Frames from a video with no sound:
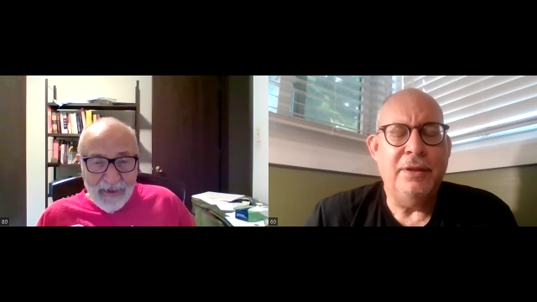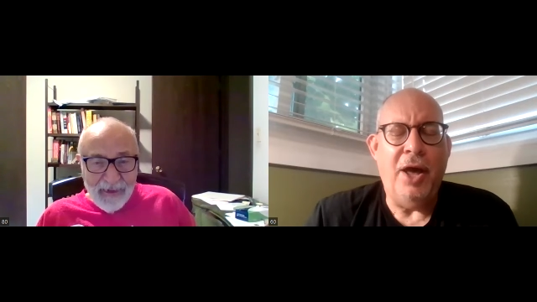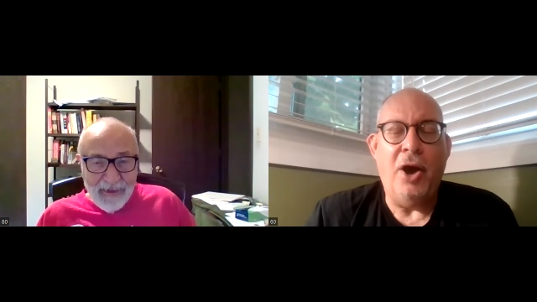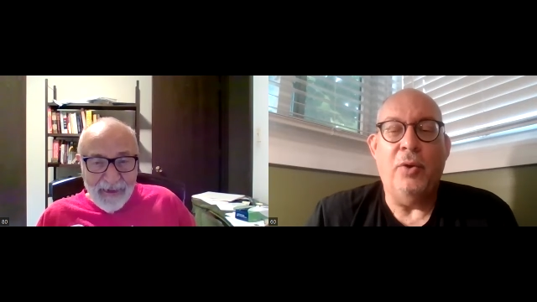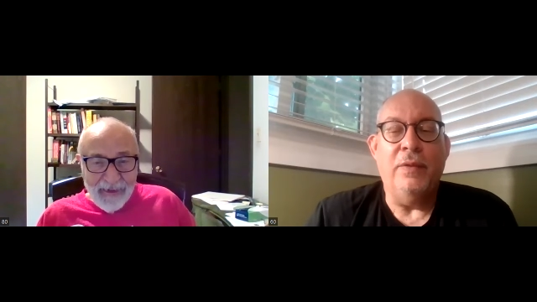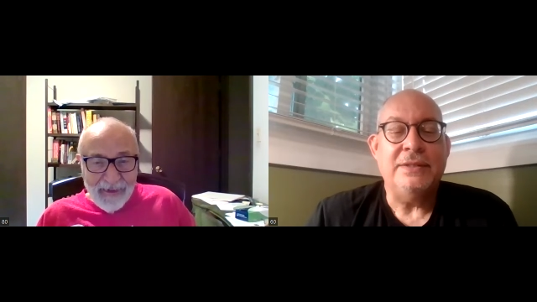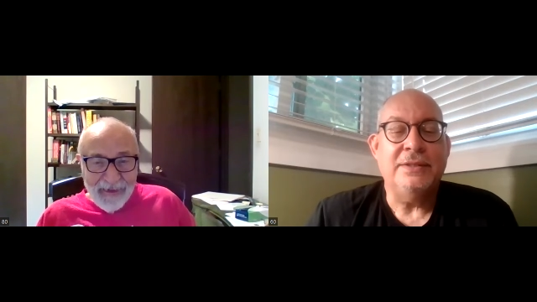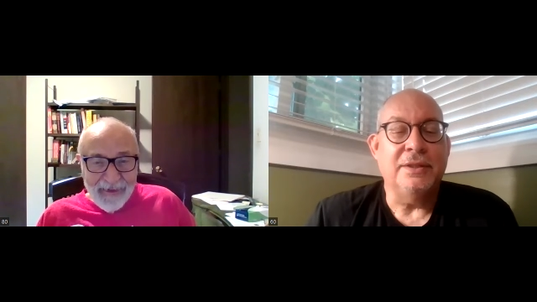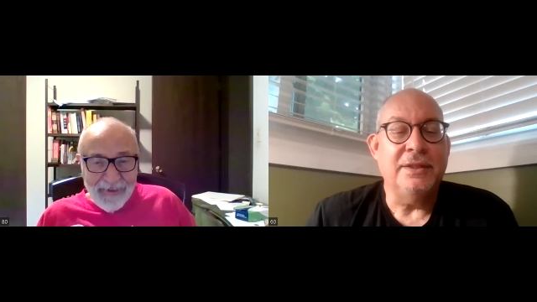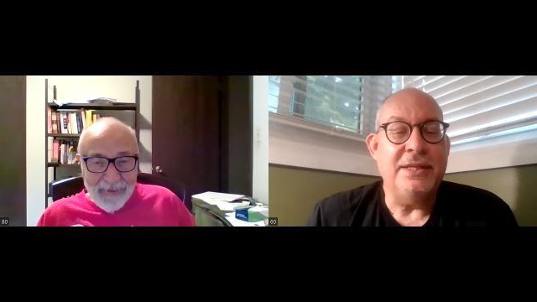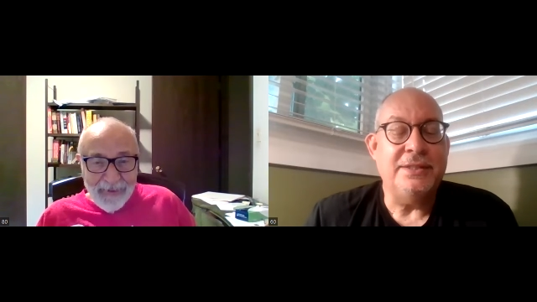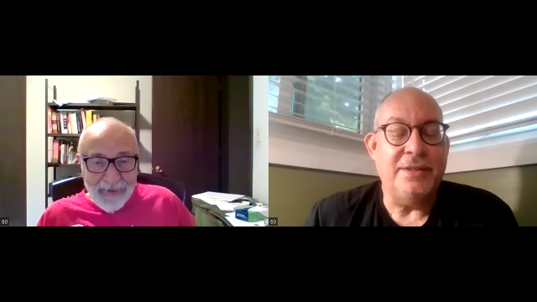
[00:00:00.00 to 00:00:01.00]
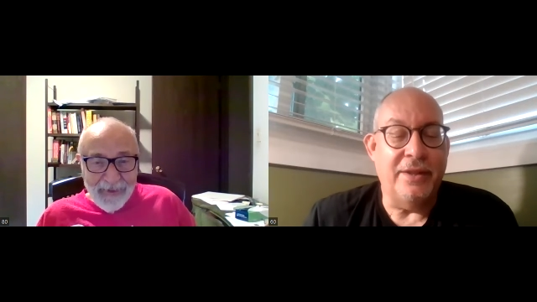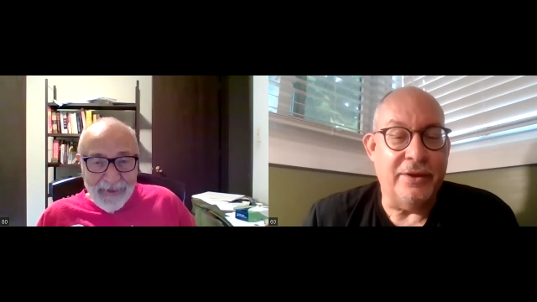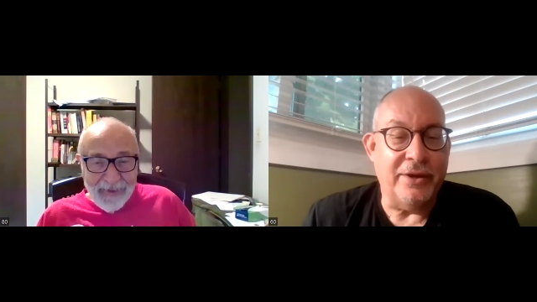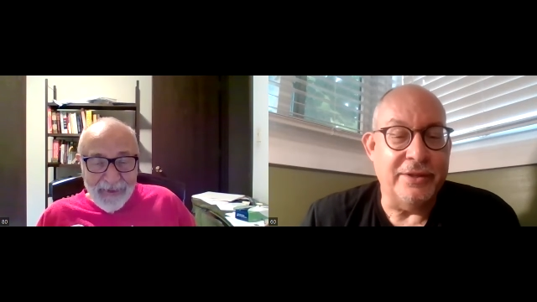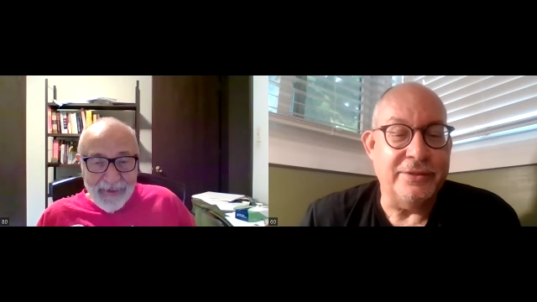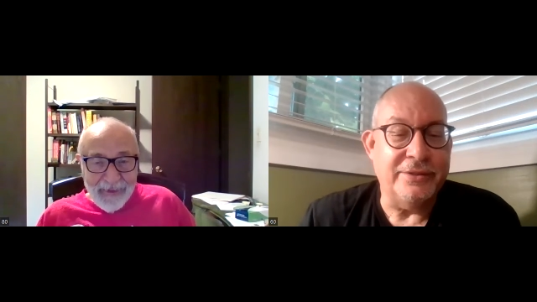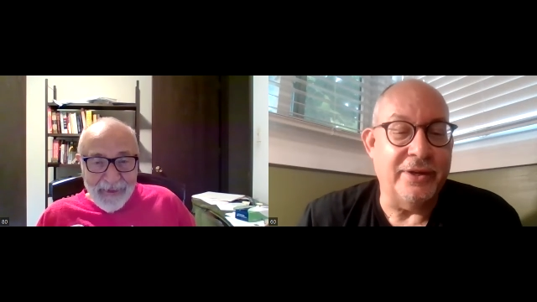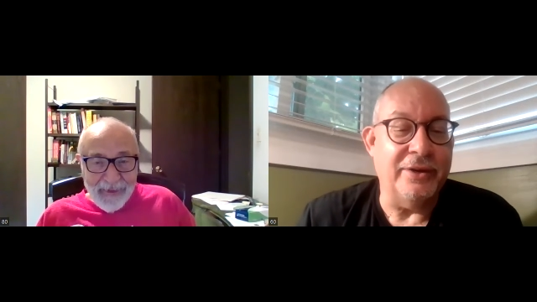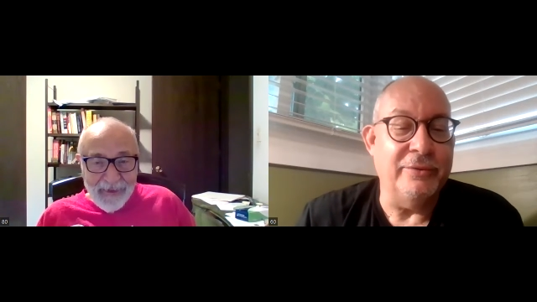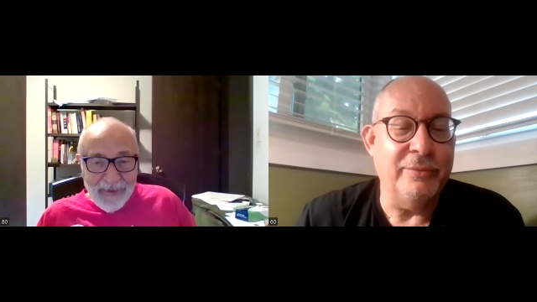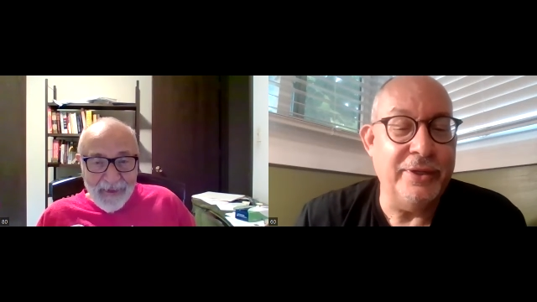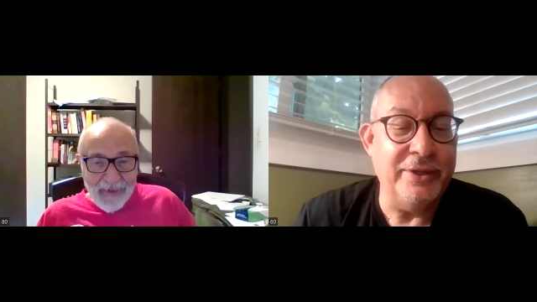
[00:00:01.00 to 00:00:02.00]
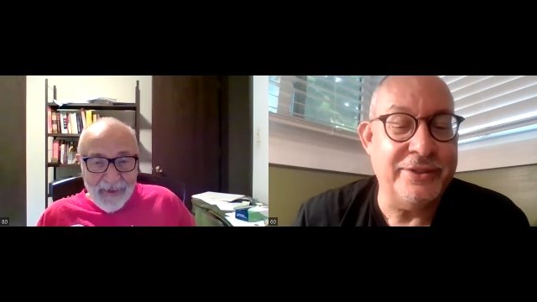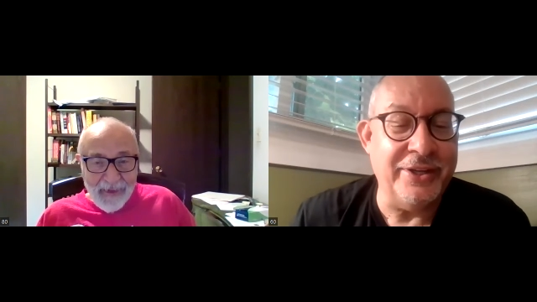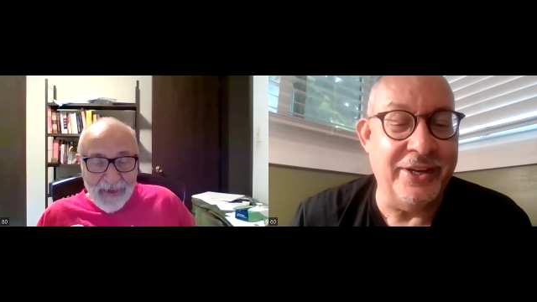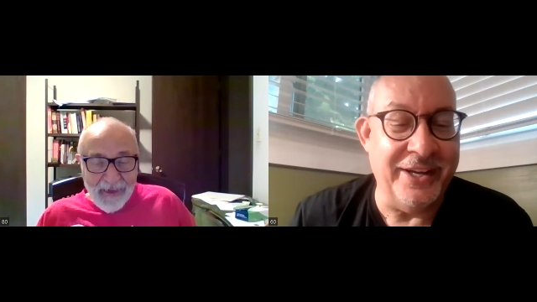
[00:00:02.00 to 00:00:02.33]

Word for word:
Speaker 1: No, that's the least of their concern. What are you